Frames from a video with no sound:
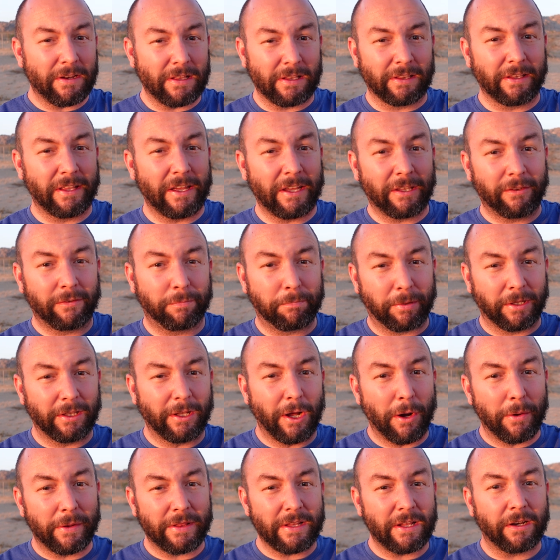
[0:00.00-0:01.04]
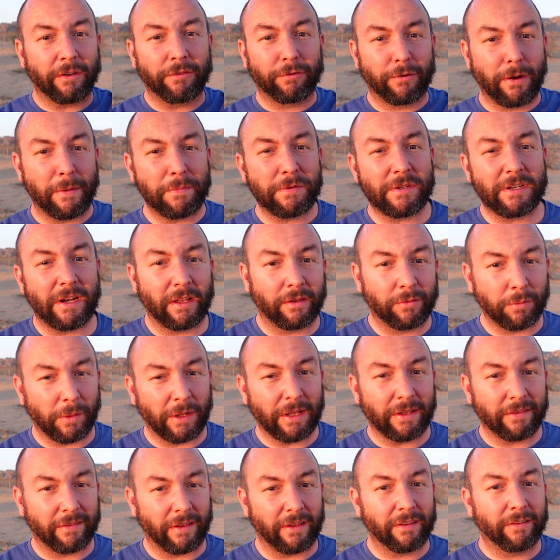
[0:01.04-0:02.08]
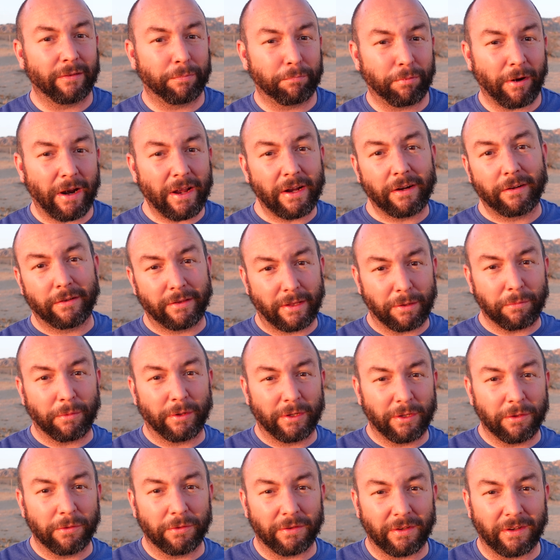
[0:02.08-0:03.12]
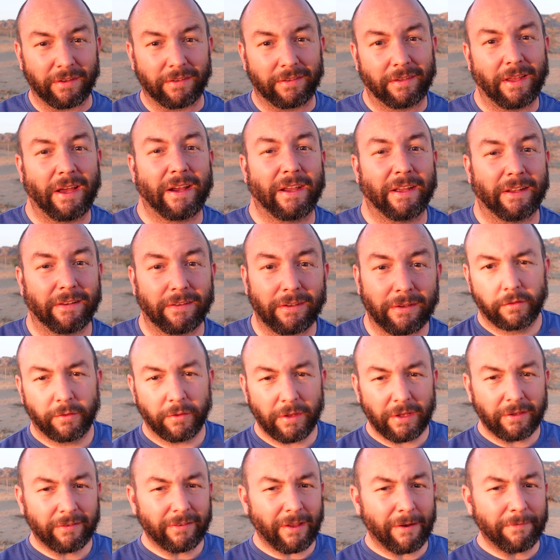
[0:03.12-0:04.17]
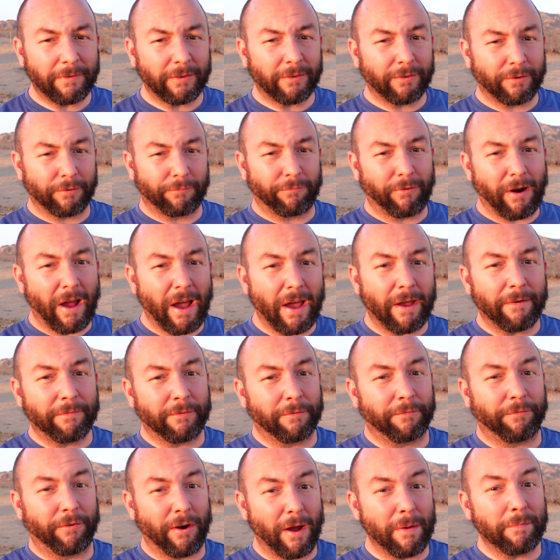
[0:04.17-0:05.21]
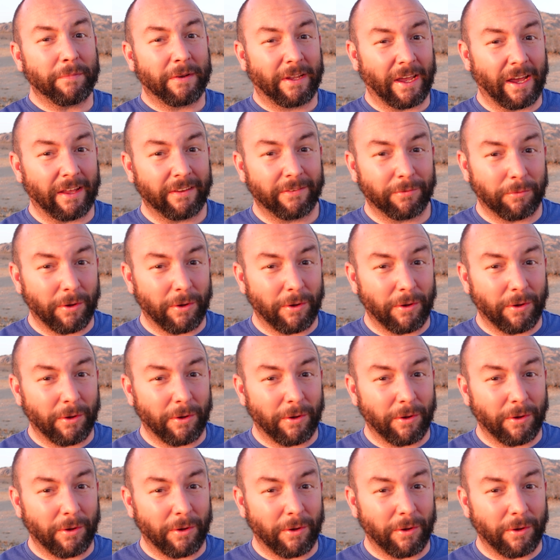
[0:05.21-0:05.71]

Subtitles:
the link's below in the description, as well as a sprayer that we'll use in a second. So this stuff is derived from, guess